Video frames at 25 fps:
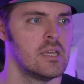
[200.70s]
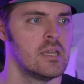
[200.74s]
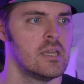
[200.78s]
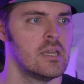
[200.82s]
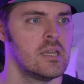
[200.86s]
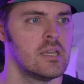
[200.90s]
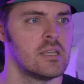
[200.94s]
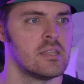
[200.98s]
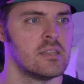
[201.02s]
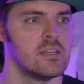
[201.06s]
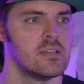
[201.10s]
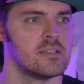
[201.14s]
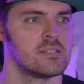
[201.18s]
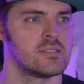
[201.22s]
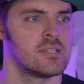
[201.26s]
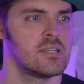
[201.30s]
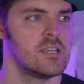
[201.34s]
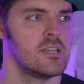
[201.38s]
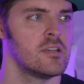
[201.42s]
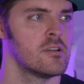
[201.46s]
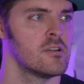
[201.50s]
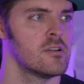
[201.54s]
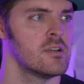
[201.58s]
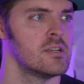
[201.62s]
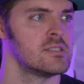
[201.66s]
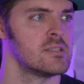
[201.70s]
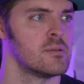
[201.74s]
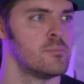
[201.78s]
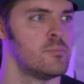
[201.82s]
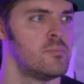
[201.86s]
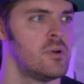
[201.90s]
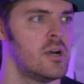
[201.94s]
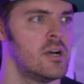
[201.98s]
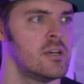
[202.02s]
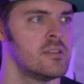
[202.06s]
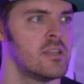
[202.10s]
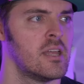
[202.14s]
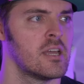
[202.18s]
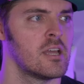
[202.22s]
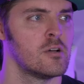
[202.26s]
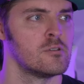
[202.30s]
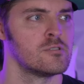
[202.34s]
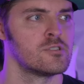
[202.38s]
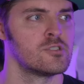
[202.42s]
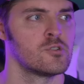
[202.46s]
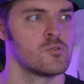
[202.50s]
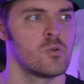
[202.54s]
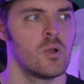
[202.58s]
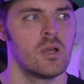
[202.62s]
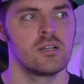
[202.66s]
This here is a button that goes
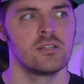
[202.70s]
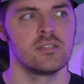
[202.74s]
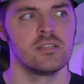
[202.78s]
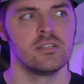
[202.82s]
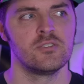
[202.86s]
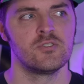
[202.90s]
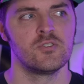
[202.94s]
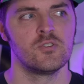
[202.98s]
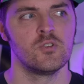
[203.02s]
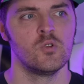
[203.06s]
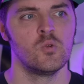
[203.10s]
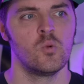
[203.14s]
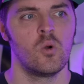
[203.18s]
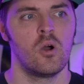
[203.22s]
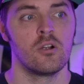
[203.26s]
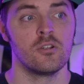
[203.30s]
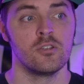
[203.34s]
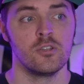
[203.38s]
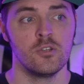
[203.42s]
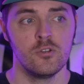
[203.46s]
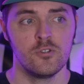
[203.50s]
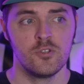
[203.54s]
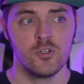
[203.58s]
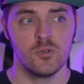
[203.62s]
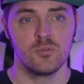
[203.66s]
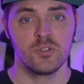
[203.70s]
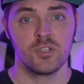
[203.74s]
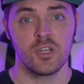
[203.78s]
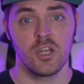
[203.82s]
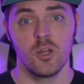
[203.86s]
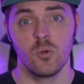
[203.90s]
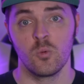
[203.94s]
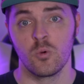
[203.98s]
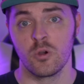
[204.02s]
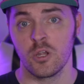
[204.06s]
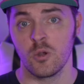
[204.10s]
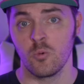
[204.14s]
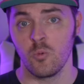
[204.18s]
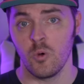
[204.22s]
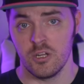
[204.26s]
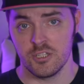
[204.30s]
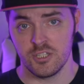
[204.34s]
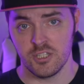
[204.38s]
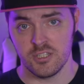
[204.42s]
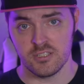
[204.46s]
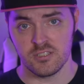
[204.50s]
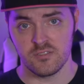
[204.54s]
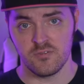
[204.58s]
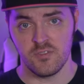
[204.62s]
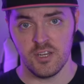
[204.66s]
directly to our YouTube channel where you're watching
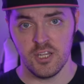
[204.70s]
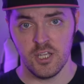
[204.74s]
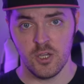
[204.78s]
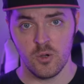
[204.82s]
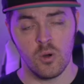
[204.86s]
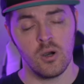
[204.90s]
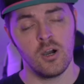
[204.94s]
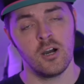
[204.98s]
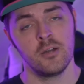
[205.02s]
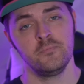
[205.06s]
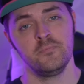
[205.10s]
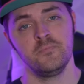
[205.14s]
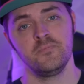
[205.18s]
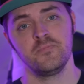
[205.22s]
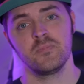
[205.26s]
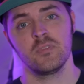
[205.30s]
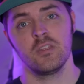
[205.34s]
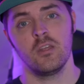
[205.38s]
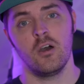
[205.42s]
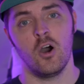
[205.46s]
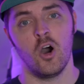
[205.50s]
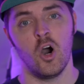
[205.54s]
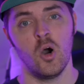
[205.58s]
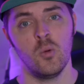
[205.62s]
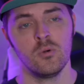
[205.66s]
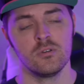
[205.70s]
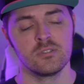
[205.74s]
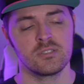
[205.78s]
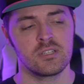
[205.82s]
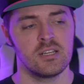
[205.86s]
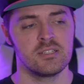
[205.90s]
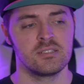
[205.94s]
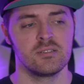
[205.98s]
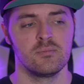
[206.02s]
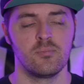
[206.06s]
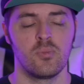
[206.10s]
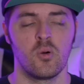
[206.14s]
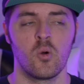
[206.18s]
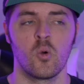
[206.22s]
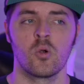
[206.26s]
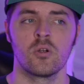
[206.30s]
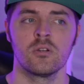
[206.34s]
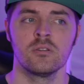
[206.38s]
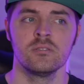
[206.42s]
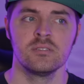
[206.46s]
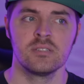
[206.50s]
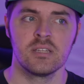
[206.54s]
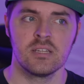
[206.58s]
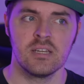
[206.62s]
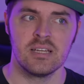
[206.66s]
this video on. Almost as important
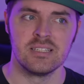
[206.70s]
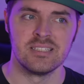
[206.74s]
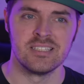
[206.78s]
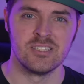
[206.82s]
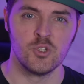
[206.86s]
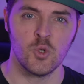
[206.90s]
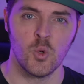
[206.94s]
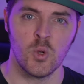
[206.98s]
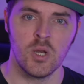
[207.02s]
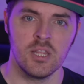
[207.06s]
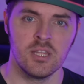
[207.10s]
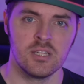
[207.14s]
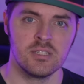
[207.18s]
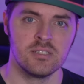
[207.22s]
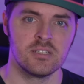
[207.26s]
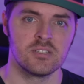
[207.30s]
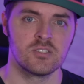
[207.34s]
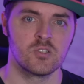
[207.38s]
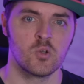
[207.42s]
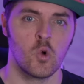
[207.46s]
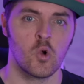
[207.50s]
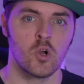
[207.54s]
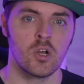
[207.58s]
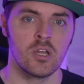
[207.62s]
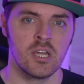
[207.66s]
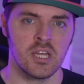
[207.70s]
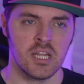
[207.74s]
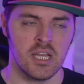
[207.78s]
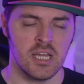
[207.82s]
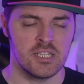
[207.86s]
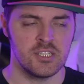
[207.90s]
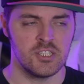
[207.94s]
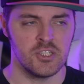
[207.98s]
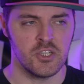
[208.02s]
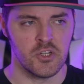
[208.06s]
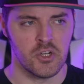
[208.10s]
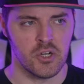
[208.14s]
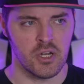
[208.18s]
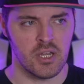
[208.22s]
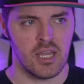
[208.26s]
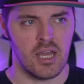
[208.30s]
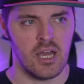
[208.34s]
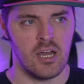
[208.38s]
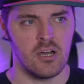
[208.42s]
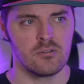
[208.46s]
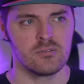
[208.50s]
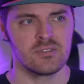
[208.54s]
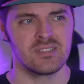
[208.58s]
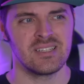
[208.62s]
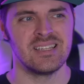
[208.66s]
as joining the Discord and connecting your
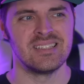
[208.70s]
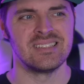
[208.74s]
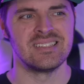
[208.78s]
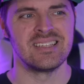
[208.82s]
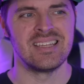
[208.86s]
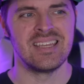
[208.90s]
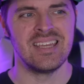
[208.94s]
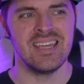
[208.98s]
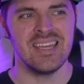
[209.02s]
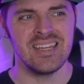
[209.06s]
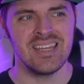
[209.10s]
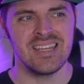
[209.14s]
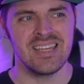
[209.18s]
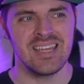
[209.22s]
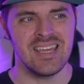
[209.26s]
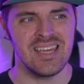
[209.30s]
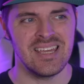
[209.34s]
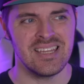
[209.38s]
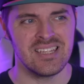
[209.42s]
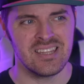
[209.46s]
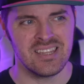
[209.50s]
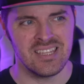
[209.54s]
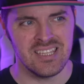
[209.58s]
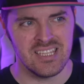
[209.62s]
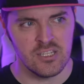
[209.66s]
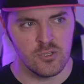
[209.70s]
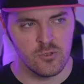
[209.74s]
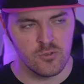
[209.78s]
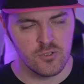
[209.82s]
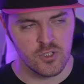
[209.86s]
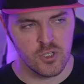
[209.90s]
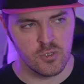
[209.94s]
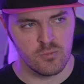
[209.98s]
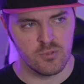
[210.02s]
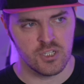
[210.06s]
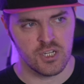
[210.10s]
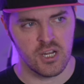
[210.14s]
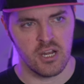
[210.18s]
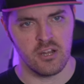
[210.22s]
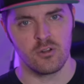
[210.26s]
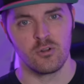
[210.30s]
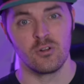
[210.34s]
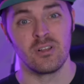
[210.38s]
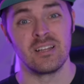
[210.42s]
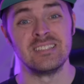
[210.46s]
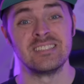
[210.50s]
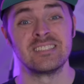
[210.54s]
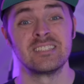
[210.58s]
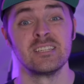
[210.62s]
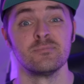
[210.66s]
accounts is getting the YouTube channel and
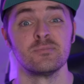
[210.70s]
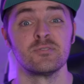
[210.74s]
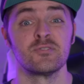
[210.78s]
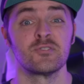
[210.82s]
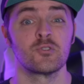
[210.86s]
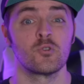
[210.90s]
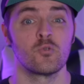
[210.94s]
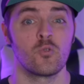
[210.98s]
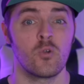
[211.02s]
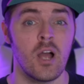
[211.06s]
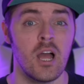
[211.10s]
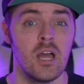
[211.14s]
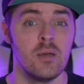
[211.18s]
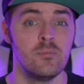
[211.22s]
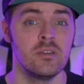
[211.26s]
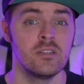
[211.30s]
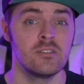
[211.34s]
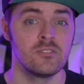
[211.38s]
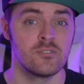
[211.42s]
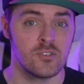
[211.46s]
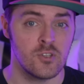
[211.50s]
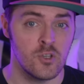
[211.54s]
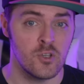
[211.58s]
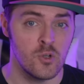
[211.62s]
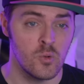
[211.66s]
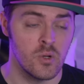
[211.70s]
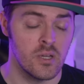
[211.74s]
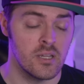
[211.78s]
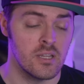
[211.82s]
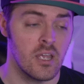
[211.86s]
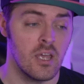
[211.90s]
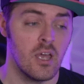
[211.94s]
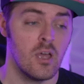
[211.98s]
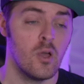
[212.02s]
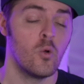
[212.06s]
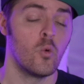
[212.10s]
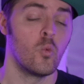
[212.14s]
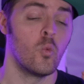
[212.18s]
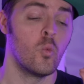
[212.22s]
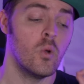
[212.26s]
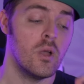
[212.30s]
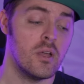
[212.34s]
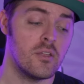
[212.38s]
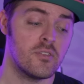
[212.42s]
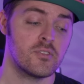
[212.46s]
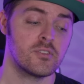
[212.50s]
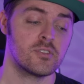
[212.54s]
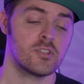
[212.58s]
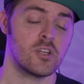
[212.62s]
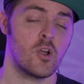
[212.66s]
subscribing to it with
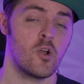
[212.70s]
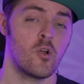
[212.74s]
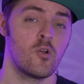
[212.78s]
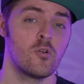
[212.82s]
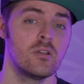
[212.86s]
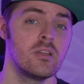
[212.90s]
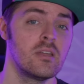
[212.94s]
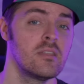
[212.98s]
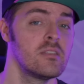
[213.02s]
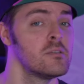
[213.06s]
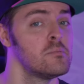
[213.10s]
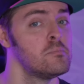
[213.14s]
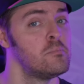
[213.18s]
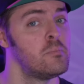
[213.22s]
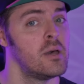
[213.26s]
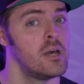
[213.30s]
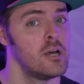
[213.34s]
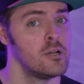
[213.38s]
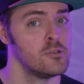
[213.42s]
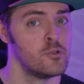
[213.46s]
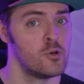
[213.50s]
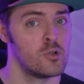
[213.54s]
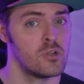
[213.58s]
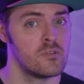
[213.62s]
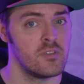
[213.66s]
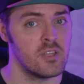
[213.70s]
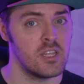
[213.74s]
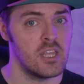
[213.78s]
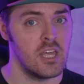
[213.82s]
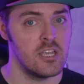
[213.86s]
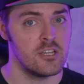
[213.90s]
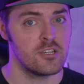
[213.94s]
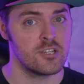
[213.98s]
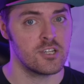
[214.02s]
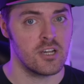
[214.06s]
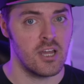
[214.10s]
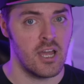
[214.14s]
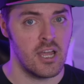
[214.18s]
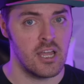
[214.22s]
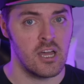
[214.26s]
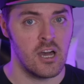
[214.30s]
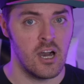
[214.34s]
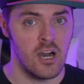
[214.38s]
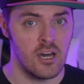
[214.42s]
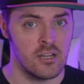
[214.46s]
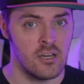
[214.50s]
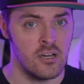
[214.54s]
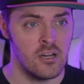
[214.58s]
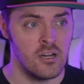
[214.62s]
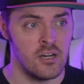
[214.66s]
turning the bell notification icon
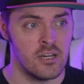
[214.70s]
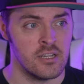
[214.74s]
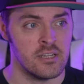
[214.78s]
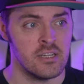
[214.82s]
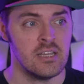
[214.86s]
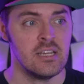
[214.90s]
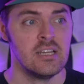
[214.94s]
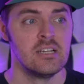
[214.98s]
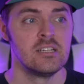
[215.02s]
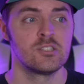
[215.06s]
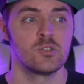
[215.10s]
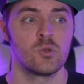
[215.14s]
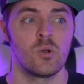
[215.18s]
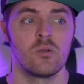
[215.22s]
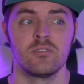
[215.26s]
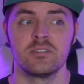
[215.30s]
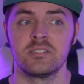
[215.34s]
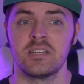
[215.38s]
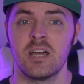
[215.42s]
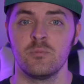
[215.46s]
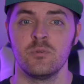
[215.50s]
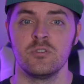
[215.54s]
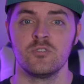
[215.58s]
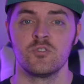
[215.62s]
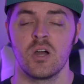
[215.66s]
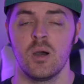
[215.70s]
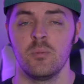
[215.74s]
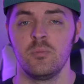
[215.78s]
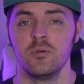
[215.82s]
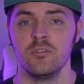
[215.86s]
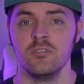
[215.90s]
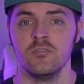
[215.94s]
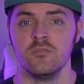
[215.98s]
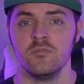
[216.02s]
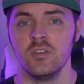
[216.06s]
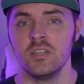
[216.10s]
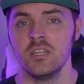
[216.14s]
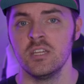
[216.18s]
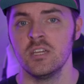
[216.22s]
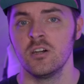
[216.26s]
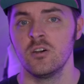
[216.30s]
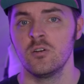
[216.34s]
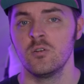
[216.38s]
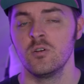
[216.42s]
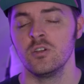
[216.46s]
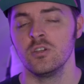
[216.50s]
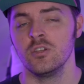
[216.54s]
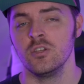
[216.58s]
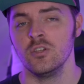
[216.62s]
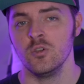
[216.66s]
on. So every time we drop a new video,
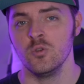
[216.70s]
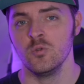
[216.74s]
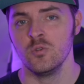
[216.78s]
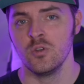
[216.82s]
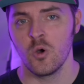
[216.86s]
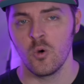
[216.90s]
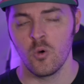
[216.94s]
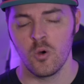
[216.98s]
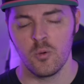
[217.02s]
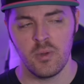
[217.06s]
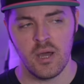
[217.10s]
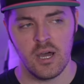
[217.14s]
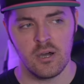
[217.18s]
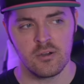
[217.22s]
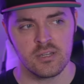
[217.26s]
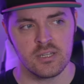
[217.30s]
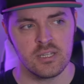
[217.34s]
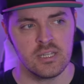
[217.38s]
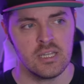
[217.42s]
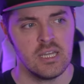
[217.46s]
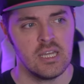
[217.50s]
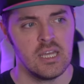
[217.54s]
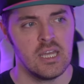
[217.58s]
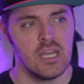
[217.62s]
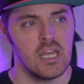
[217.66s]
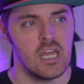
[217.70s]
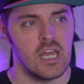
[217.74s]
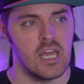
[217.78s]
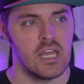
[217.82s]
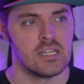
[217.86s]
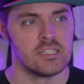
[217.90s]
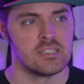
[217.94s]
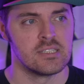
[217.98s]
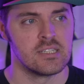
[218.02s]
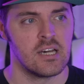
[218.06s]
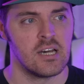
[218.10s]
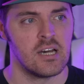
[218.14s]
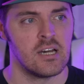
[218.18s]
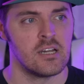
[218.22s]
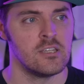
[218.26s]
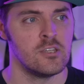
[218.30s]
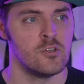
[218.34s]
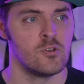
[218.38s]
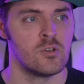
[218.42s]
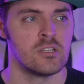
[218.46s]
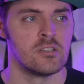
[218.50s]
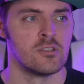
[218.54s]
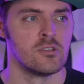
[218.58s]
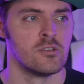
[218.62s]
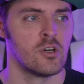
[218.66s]
you know about it, and you
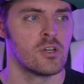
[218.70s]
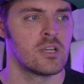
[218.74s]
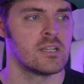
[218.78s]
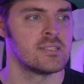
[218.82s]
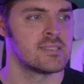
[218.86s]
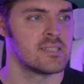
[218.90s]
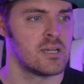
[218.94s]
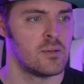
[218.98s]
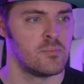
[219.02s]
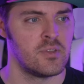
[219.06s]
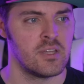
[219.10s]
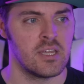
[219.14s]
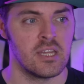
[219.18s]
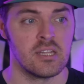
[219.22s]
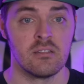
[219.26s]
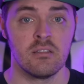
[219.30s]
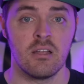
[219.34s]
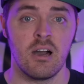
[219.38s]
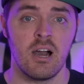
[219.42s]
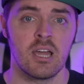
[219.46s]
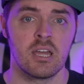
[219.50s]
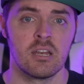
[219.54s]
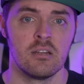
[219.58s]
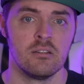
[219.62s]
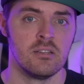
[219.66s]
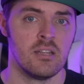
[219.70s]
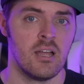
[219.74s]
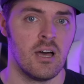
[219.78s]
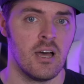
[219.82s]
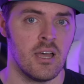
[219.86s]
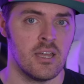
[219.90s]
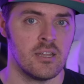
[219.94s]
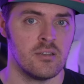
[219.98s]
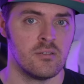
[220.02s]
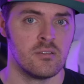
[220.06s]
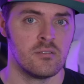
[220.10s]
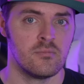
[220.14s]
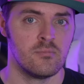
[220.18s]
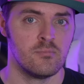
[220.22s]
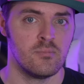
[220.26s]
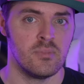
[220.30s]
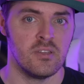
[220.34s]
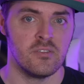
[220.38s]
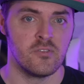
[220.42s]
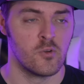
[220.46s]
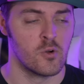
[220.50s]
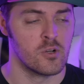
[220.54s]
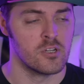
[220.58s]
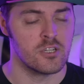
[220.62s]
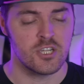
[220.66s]
can look at something and lock in a line before
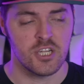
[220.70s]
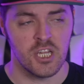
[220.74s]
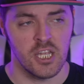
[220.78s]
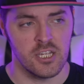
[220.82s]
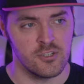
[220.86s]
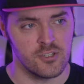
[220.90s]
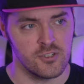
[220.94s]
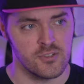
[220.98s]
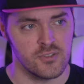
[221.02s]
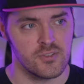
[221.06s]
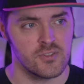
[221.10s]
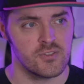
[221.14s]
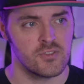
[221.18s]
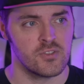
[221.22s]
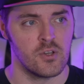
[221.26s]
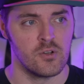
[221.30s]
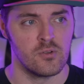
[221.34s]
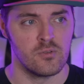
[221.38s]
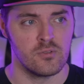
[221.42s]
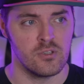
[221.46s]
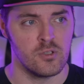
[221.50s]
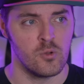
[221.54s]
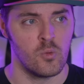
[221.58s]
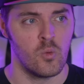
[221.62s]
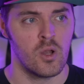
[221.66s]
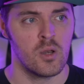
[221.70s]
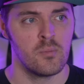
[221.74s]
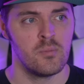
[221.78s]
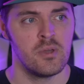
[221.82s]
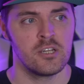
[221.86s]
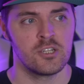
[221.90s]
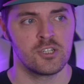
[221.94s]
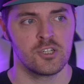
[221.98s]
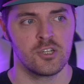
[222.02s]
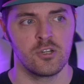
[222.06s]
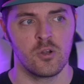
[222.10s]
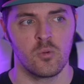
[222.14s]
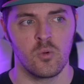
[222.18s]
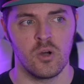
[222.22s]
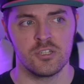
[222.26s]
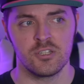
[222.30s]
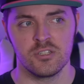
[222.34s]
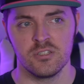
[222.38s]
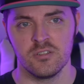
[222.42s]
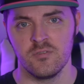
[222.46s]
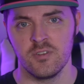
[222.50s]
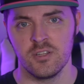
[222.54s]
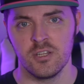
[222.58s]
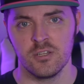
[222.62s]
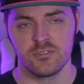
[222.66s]
it changes. So you want to make sure you're watching the
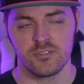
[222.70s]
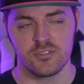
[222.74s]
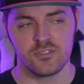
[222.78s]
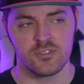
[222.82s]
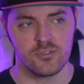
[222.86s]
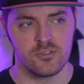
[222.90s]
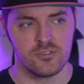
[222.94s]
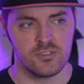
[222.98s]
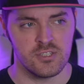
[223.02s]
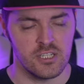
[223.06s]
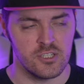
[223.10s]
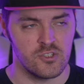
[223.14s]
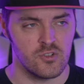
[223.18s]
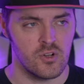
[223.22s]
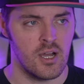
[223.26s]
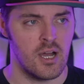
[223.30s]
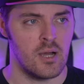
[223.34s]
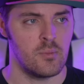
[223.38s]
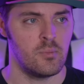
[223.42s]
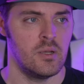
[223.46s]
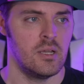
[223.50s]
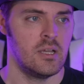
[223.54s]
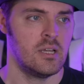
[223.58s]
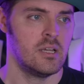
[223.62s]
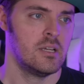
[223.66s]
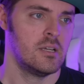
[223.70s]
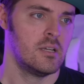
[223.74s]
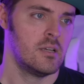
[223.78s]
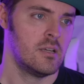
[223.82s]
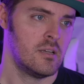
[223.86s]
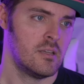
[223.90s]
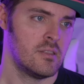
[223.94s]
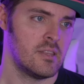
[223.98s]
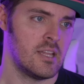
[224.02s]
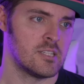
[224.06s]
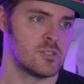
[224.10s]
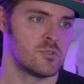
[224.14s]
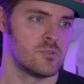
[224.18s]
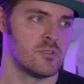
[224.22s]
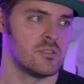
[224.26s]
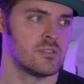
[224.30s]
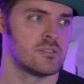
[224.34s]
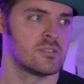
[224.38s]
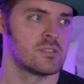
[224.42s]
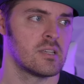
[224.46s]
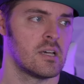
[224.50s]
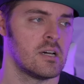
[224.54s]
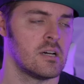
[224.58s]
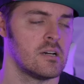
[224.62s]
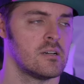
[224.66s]
videos as soon as they drop. That's what
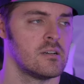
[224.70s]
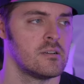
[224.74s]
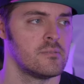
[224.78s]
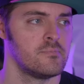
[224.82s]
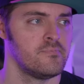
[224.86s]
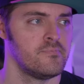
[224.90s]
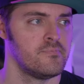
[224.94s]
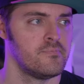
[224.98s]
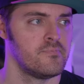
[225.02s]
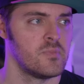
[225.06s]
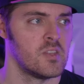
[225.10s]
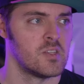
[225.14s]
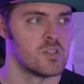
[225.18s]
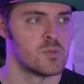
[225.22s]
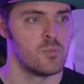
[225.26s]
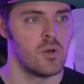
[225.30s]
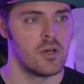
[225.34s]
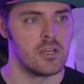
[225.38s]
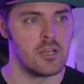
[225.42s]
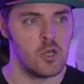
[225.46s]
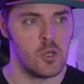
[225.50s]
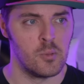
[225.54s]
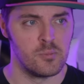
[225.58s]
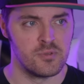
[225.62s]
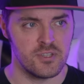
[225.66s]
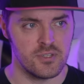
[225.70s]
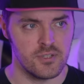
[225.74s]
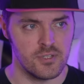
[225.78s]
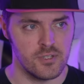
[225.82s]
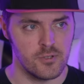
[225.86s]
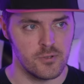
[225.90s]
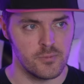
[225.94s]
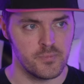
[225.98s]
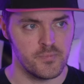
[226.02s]
this button helps you do.